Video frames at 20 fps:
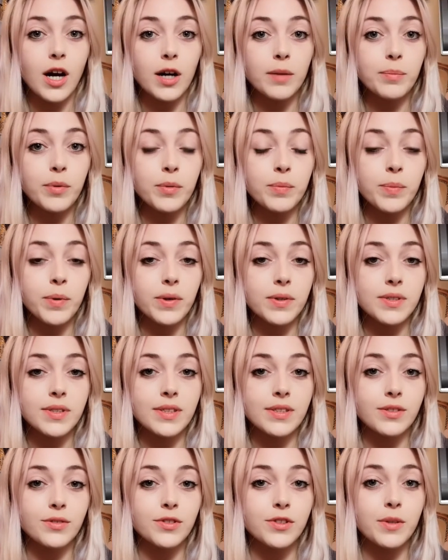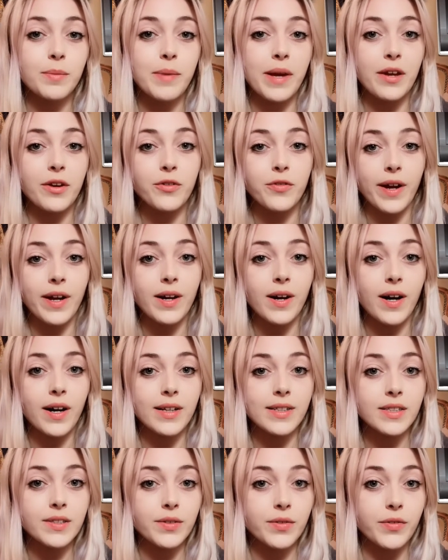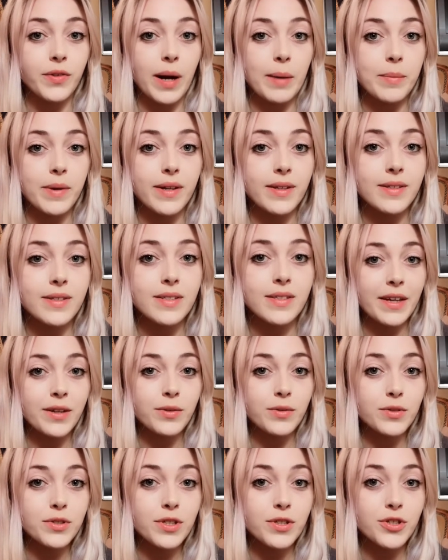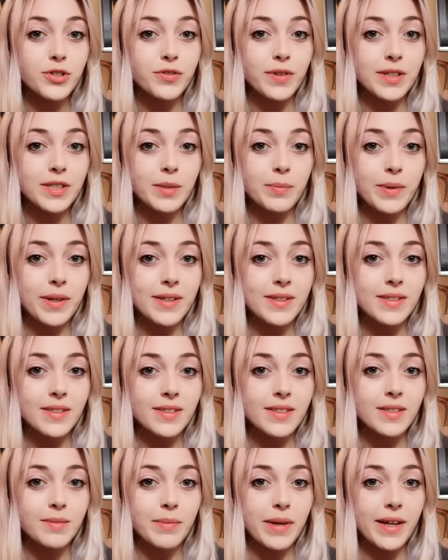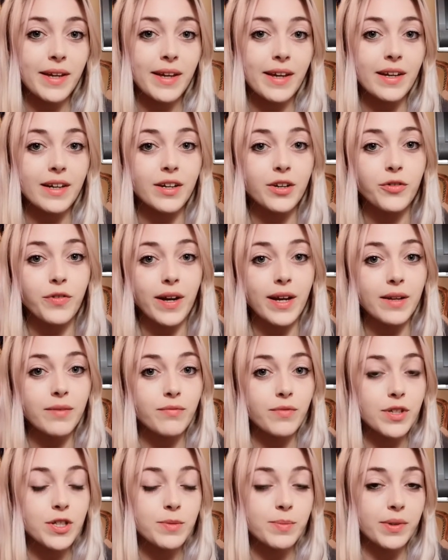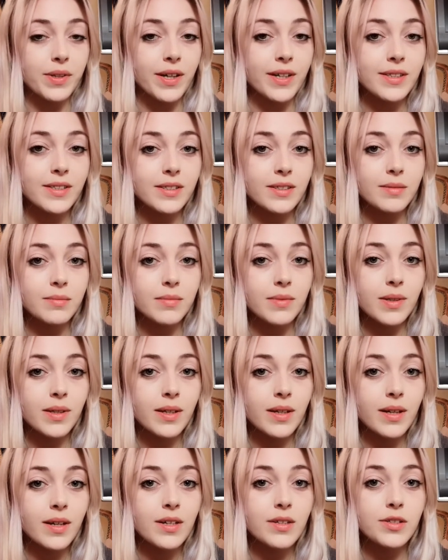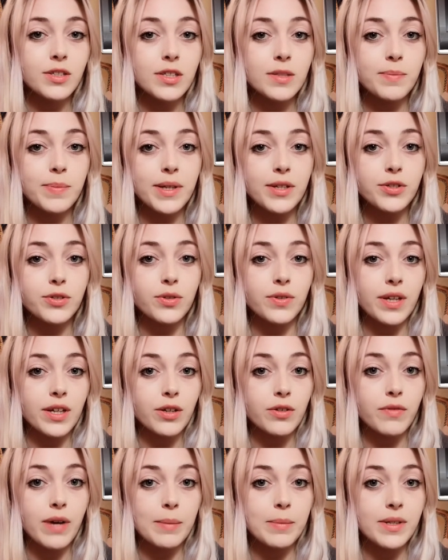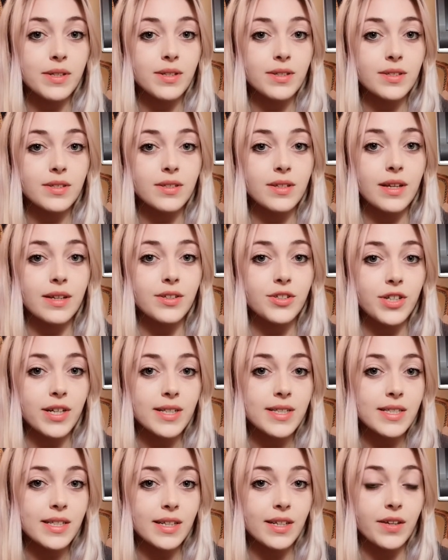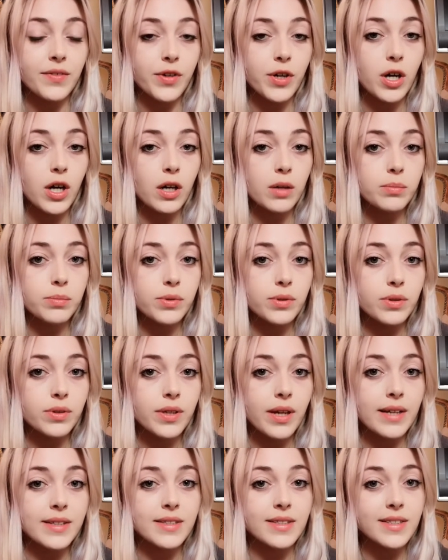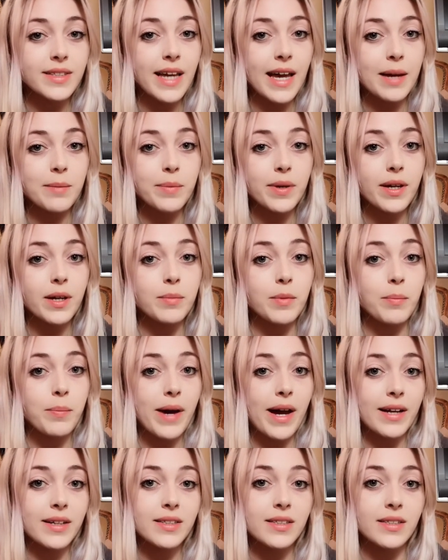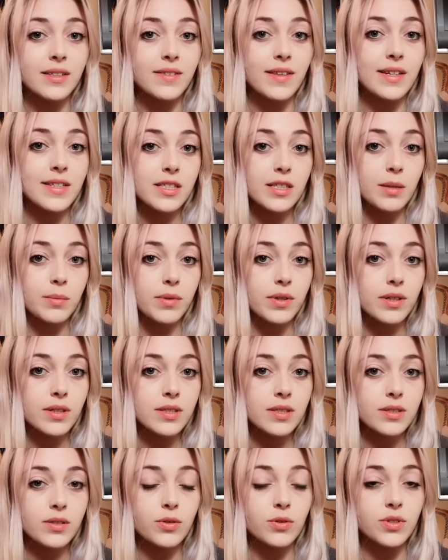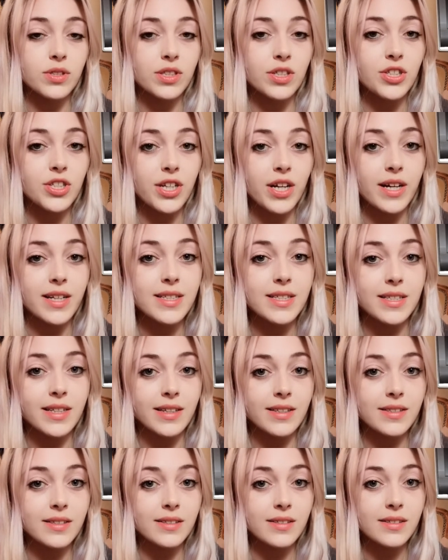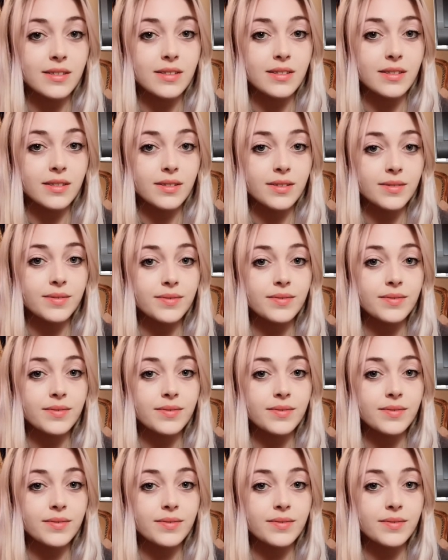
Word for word: Cardboard boxes also make great hides for rabbits, but they can also shred to pieces, making it a great enrichment item. Just be sure that your rabbit doesn't ingest any of the cardboard, as this can become impacted in their stomachs, causing GI stasis.